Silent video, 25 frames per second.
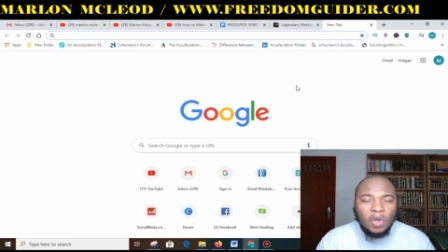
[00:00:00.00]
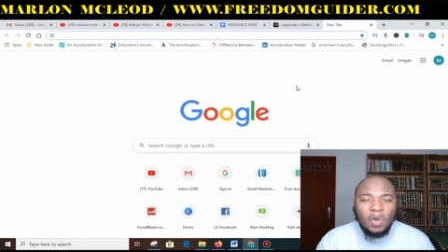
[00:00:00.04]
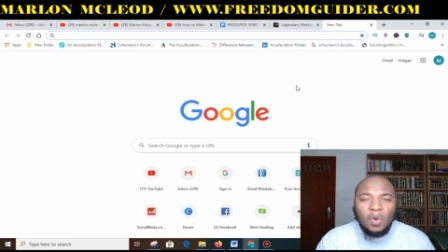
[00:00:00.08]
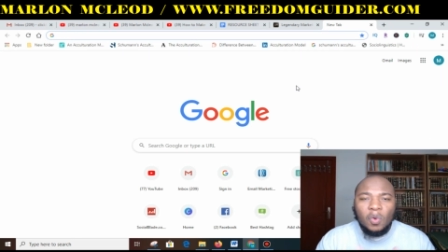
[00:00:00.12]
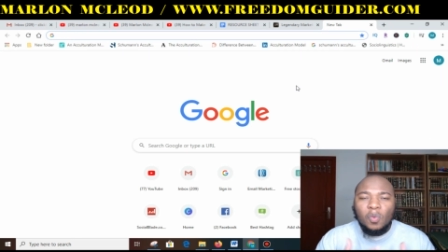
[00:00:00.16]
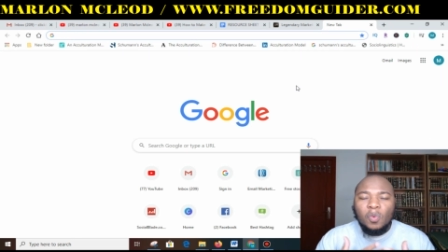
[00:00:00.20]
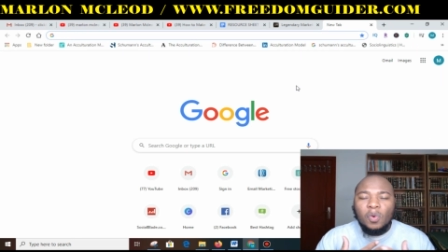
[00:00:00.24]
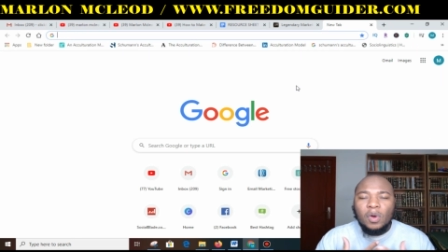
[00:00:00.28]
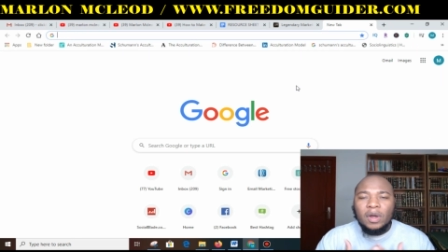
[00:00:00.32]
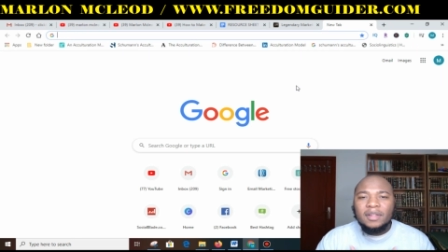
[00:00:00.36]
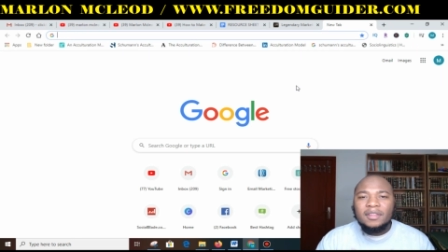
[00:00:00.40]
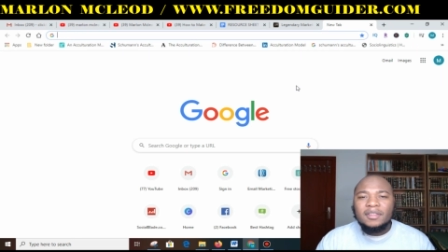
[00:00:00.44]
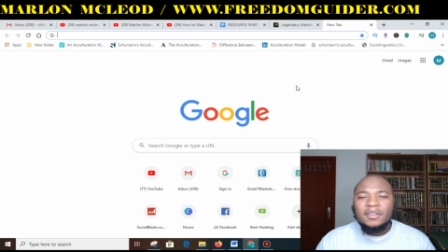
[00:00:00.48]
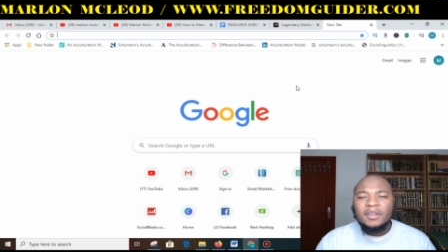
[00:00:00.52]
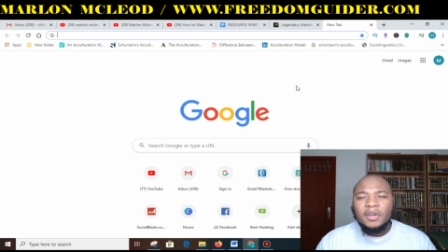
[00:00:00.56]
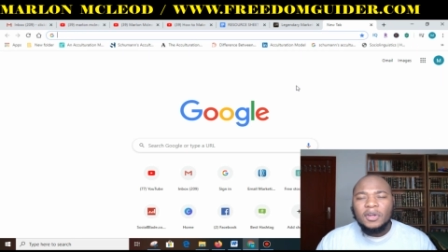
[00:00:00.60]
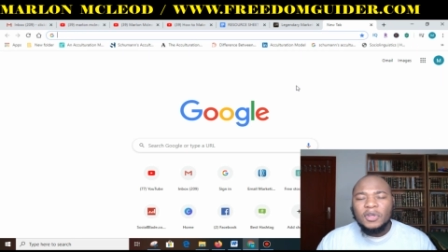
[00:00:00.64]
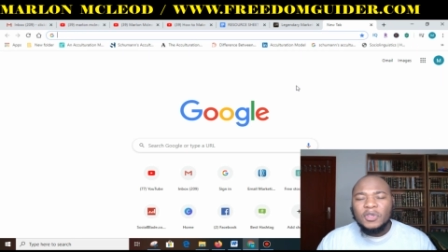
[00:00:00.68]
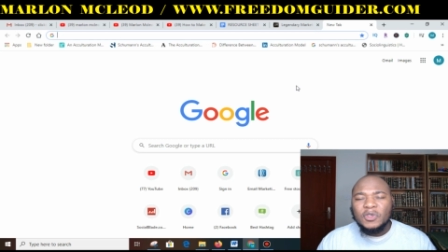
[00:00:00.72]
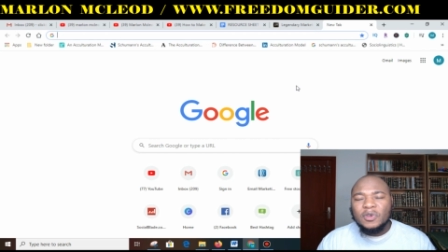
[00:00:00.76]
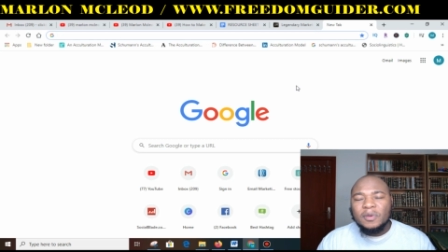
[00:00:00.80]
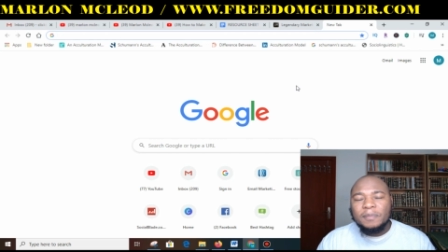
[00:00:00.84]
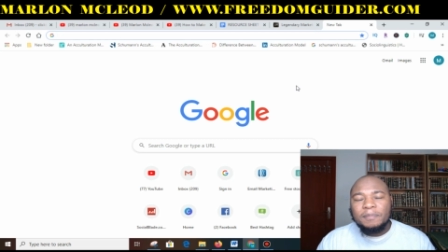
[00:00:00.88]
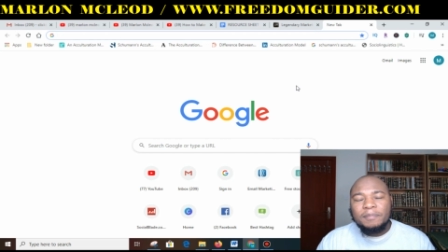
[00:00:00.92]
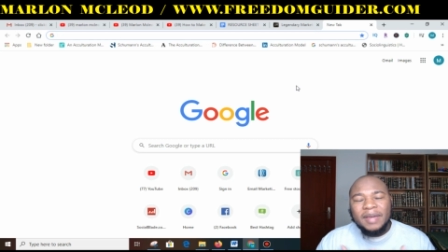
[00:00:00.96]
what are
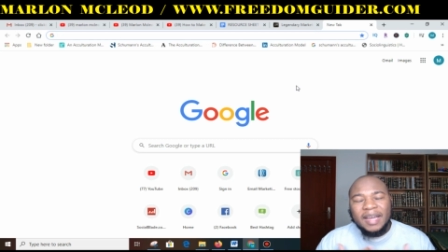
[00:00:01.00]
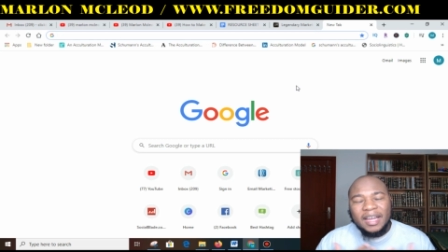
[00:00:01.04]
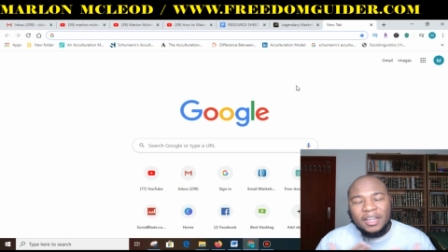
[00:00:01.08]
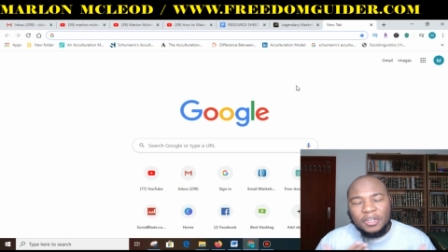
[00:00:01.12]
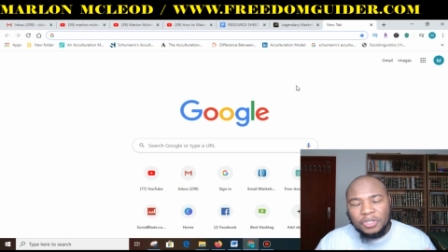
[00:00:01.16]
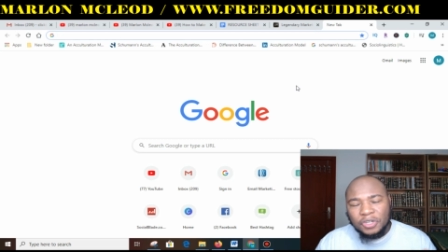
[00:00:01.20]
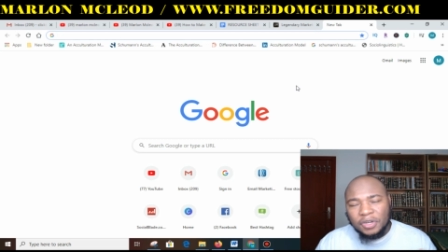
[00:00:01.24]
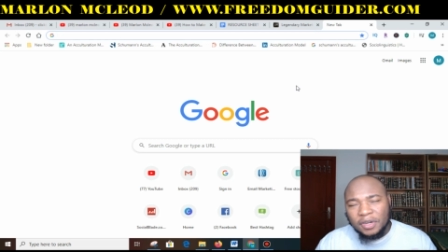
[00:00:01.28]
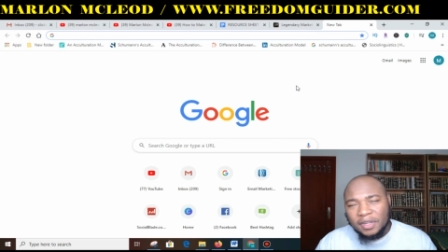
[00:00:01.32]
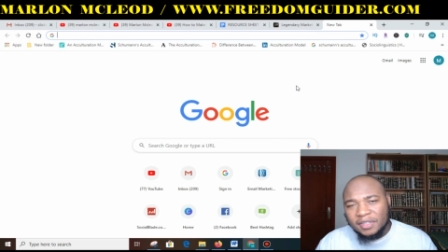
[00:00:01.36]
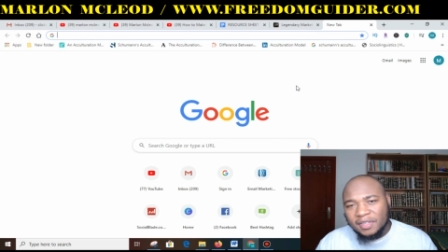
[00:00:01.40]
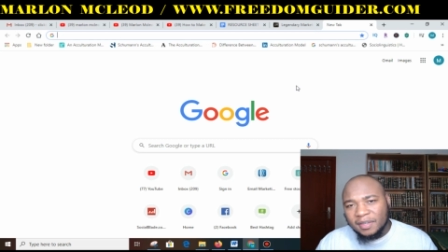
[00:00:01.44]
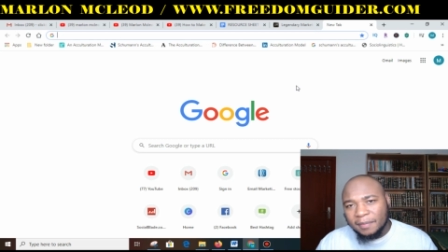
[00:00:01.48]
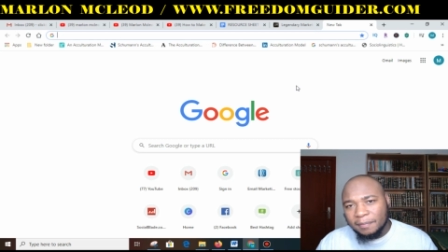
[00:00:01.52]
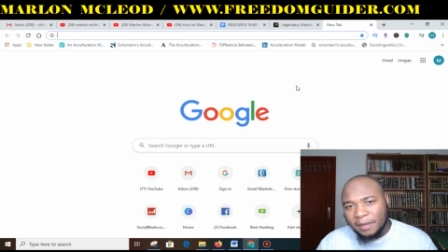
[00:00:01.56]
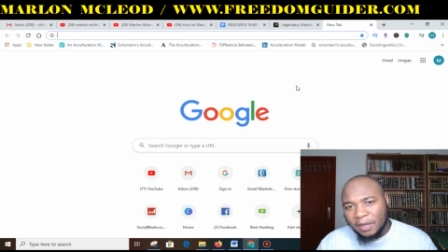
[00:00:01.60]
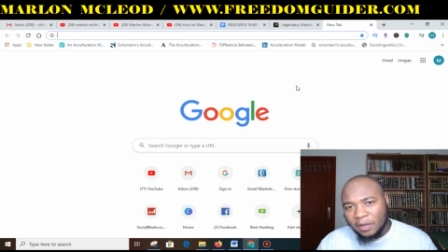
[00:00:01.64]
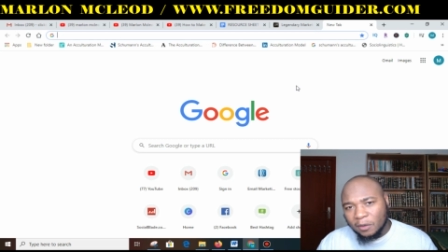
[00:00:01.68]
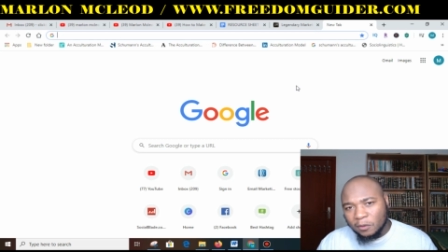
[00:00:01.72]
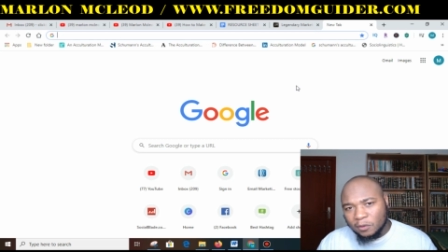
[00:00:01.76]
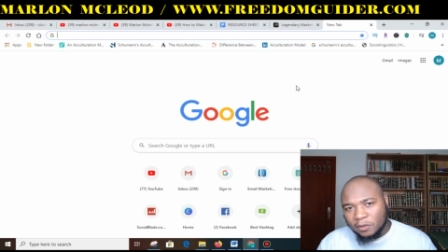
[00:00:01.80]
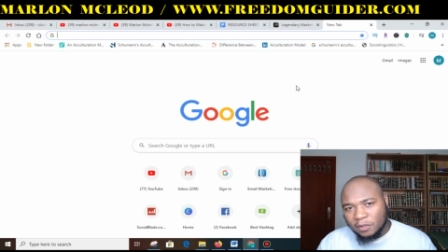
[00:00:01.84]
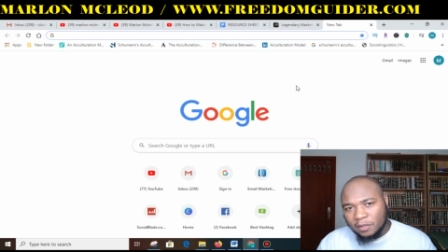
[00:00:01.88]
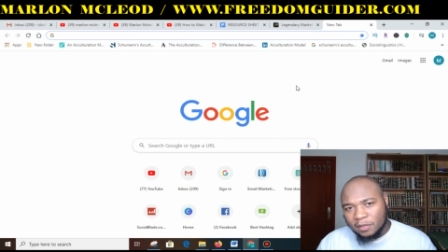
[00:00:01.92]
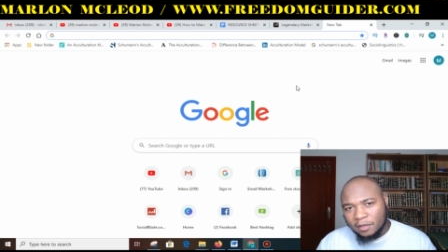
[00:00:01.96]
you passionate
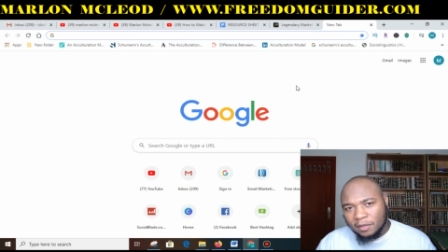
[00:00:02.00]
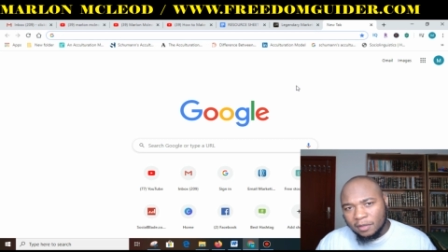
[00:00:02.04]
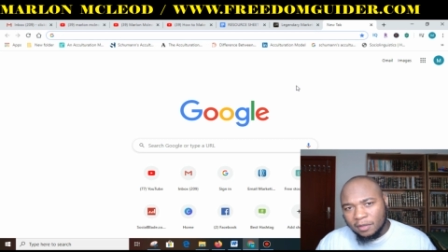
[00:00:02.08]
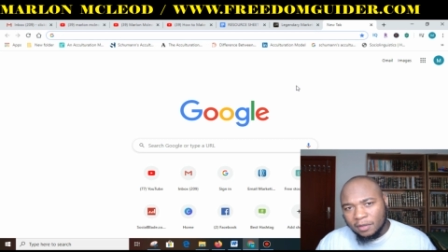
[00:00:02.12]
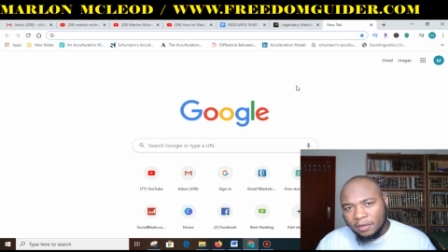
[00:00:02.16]
about?